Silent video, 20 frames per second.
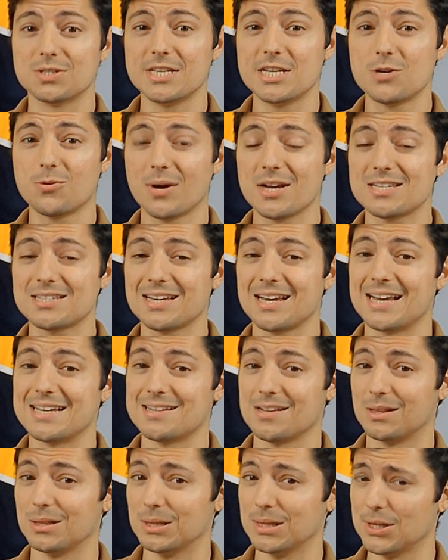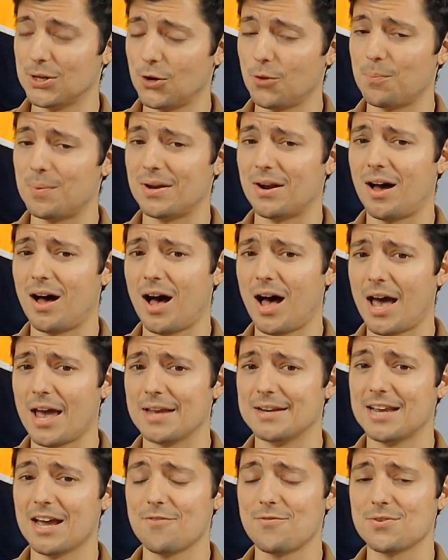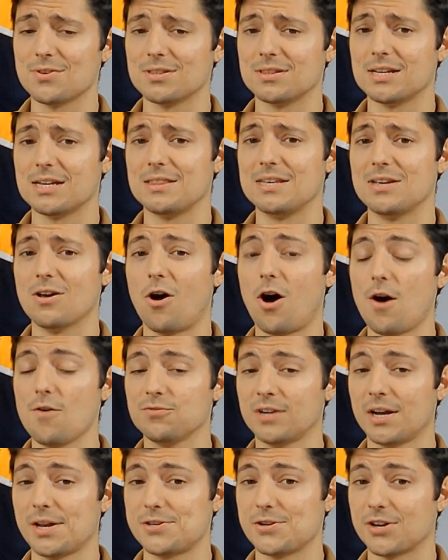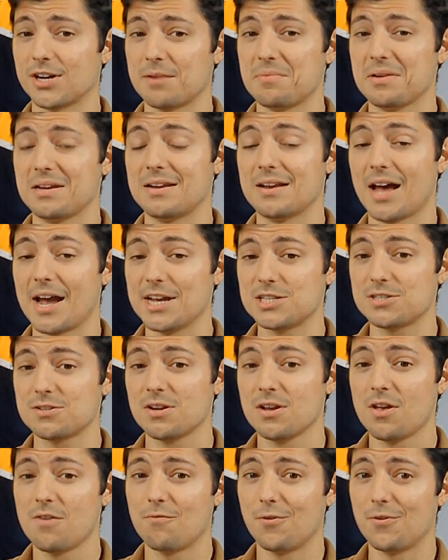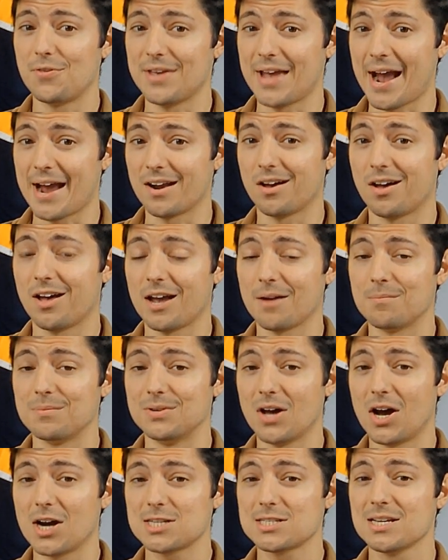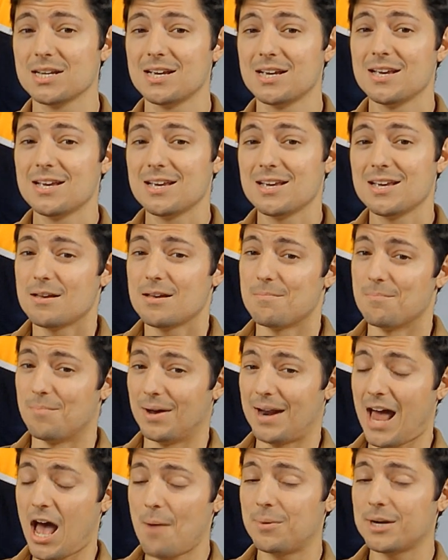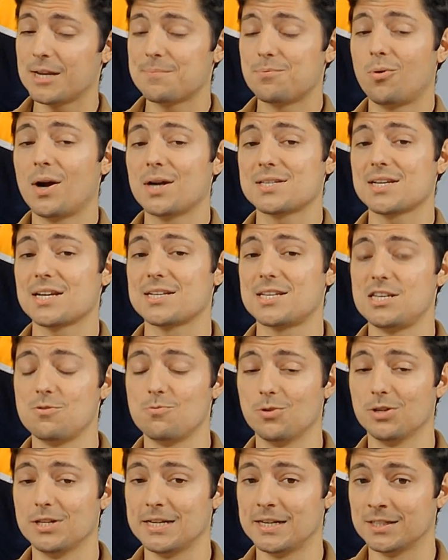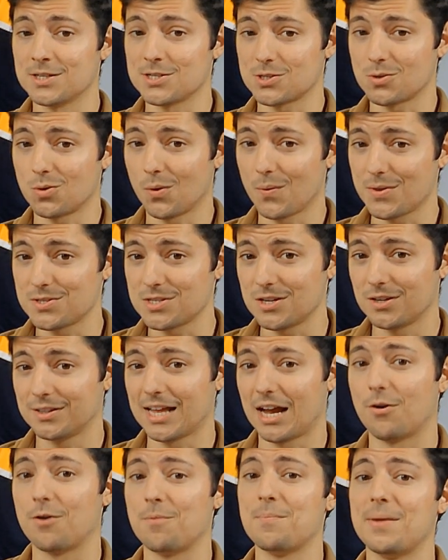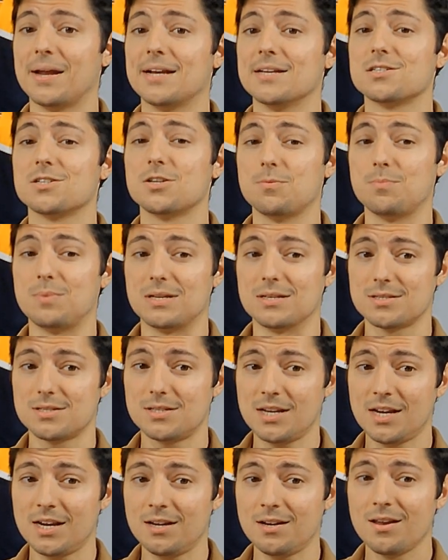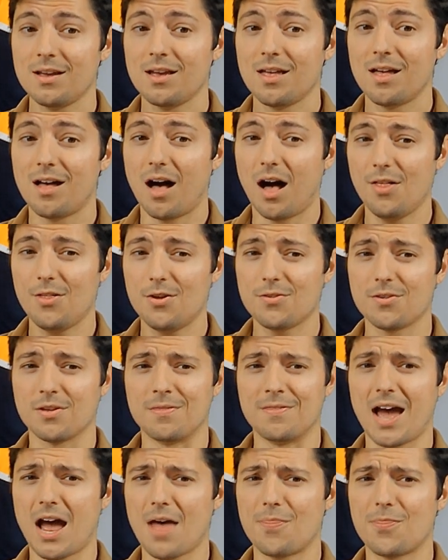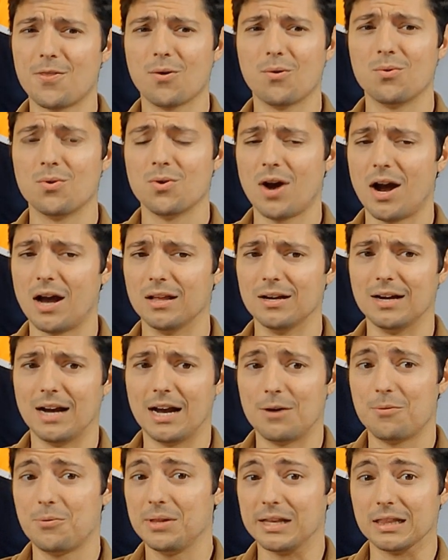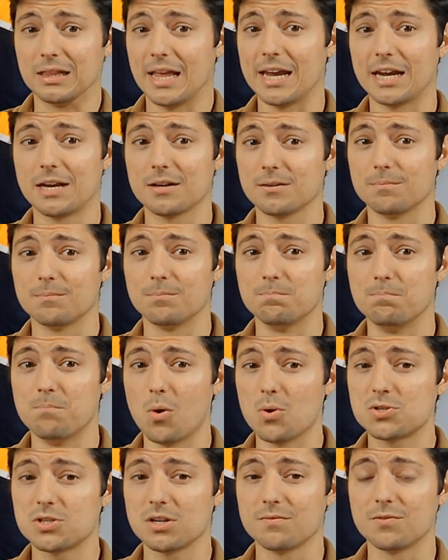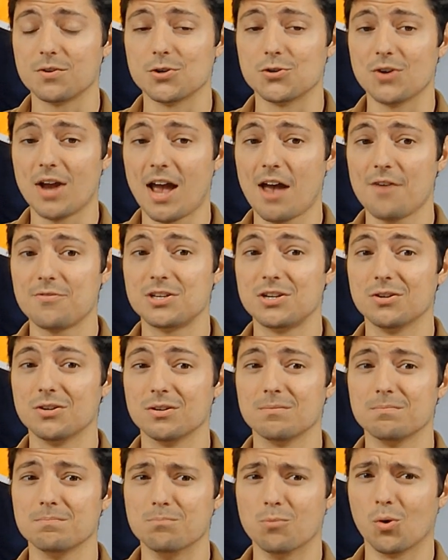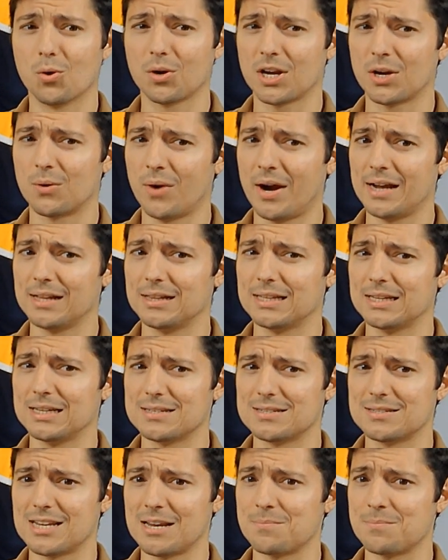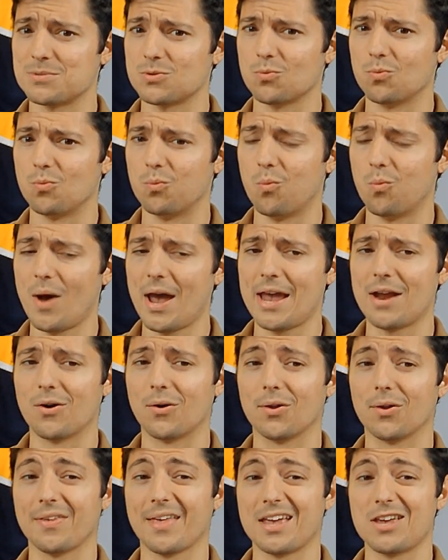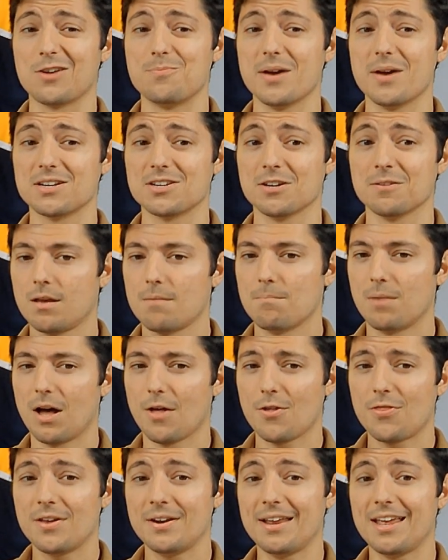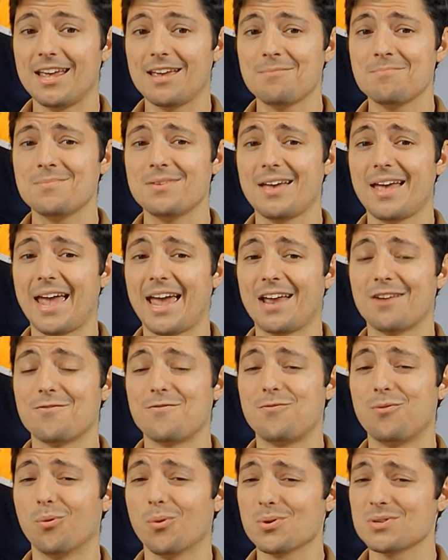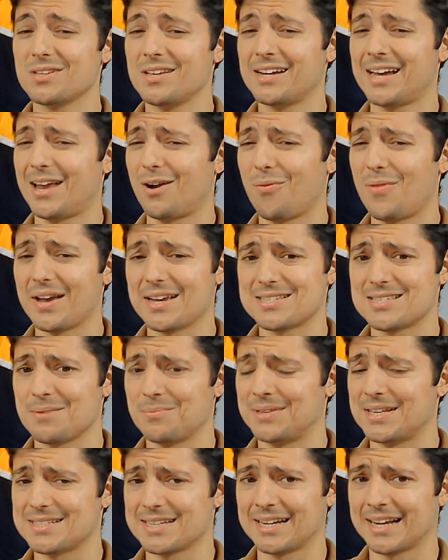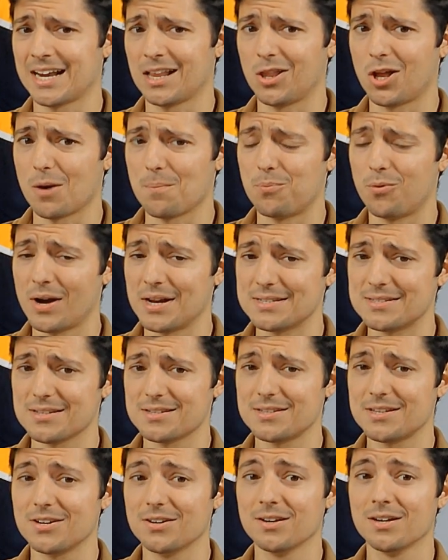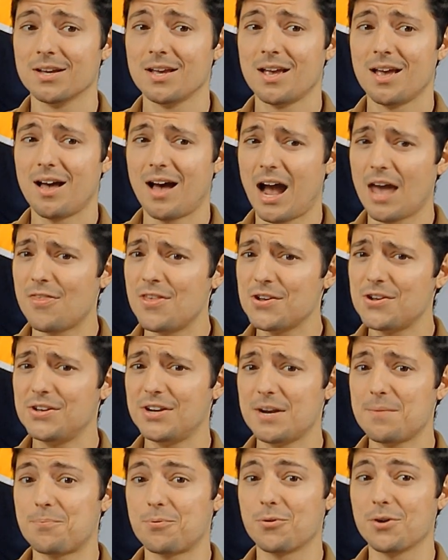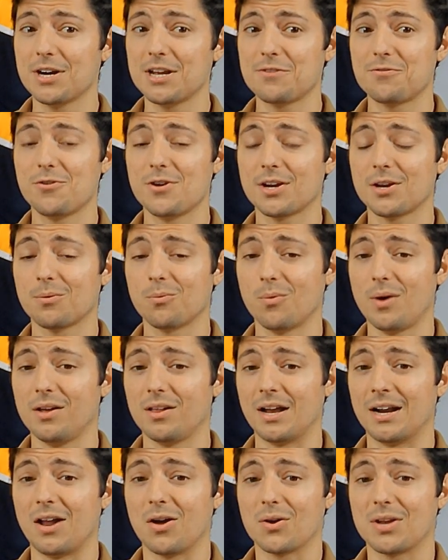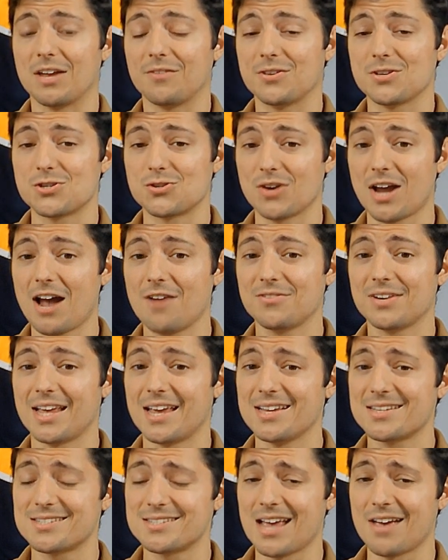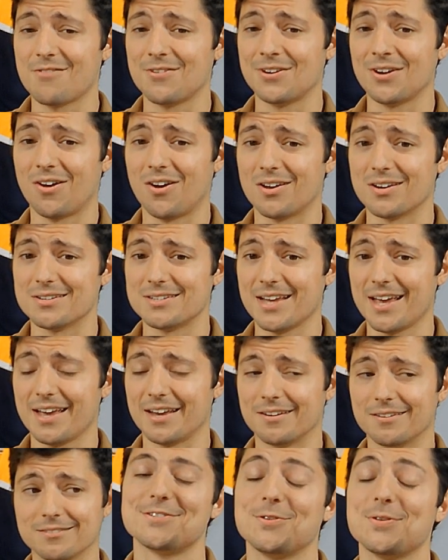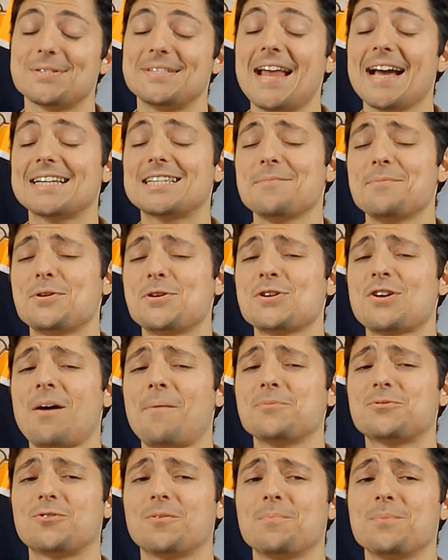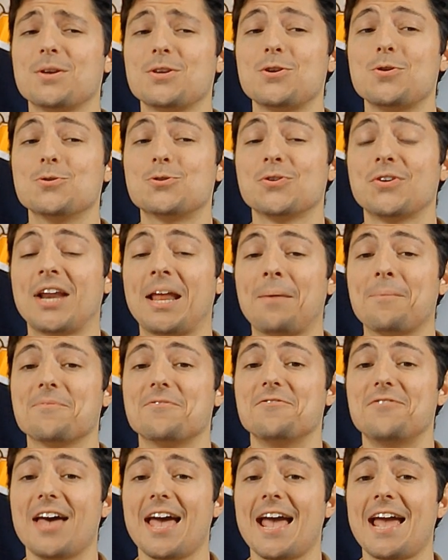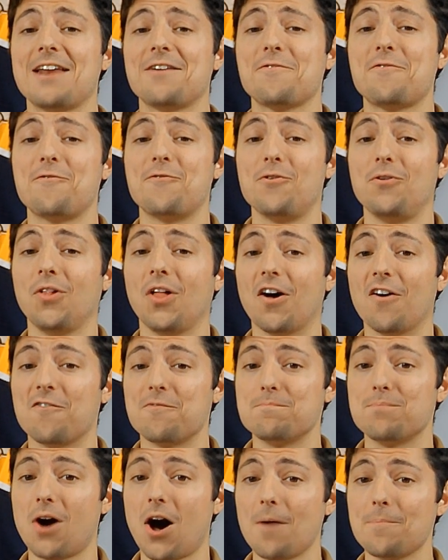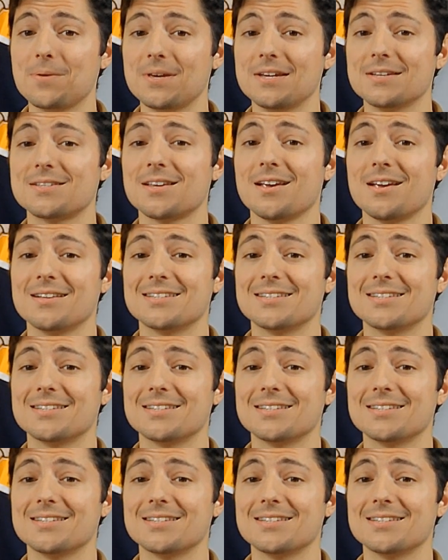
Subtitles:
Zegras is a little bit high. Definitely the off nights are going to be nice for the Anaheim Ducks. But how many points is he really going to score this year? That remains to be seen. Other than that, though, I really like most of your draft here. Morgan Rielly seems way early that you picked him. But other than him and Forsling, I don't think it's someone that's going to get a lot of points this year. I think he did pretty freaking well, and I'll give this draft a 7 on 10. This next submission comes from a user named Van Full of Puppies.